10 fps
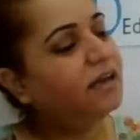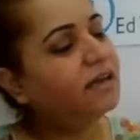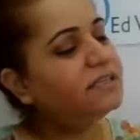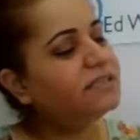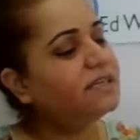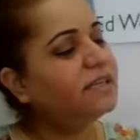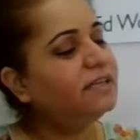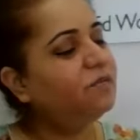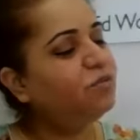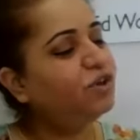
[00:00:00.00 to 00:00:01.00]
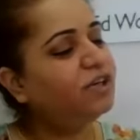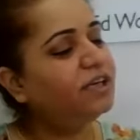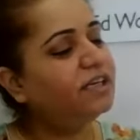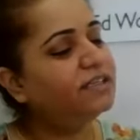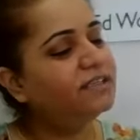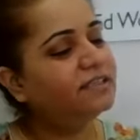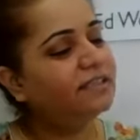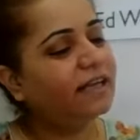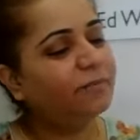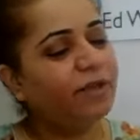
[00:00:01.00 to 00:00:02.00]
okay, circle the word
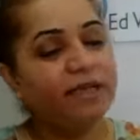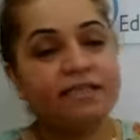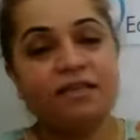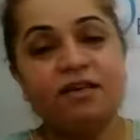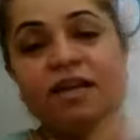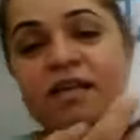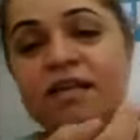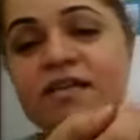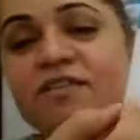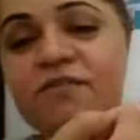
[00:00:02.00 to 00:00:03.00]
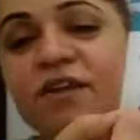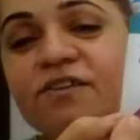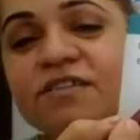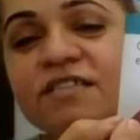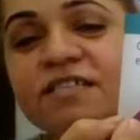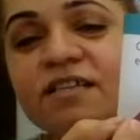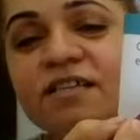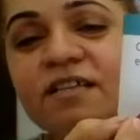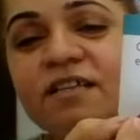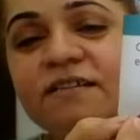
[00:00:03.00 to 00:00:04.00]
that begins. Okay, so we're going to
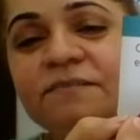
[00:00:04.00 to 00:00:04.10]
circle